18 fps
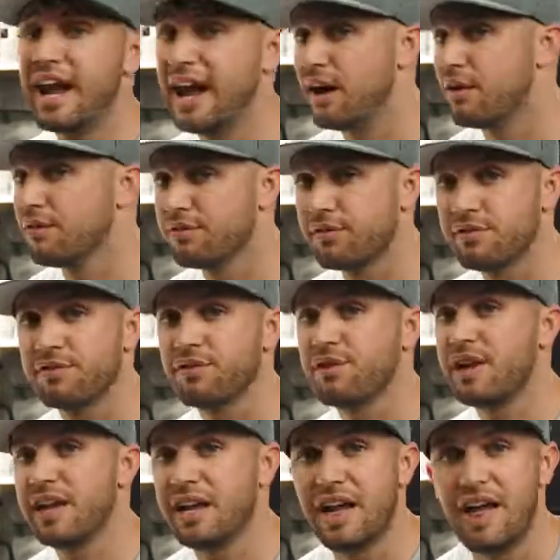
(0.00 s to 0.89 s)
out for
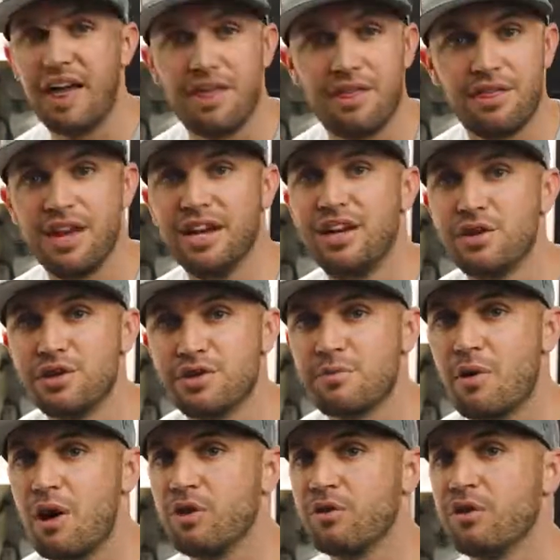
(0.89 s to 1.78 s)
free. Thank you
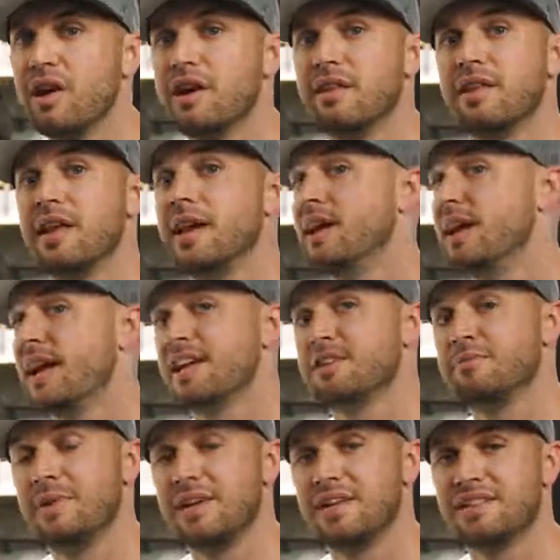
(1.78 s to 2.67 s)
SmallRig. They didn't
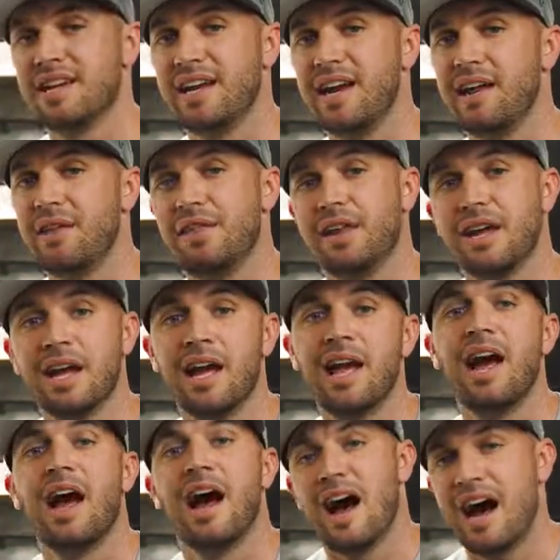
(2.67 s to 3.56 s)
ask me to say anything.
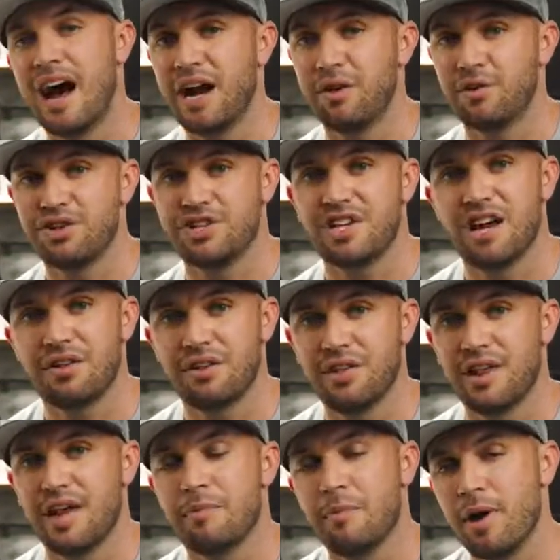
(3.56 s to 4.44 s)
I reached out to
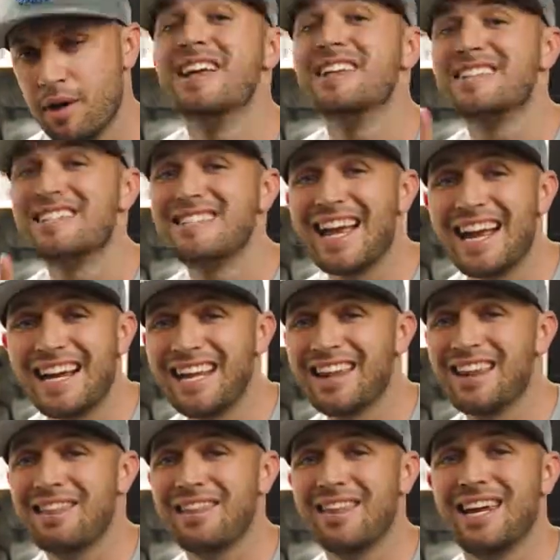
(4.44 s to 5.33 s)
them.
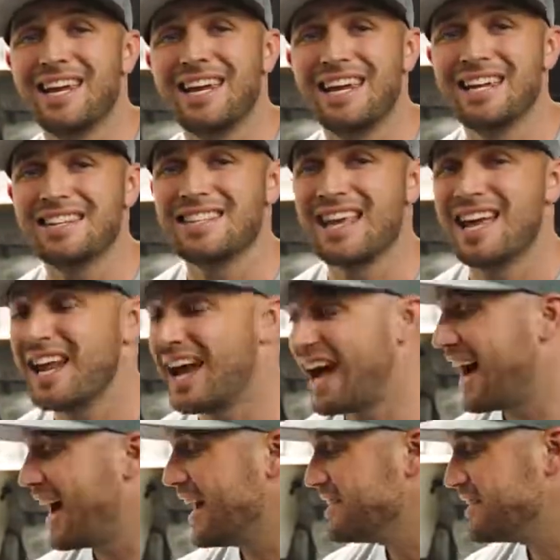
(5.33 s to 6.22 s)
Second thing is that I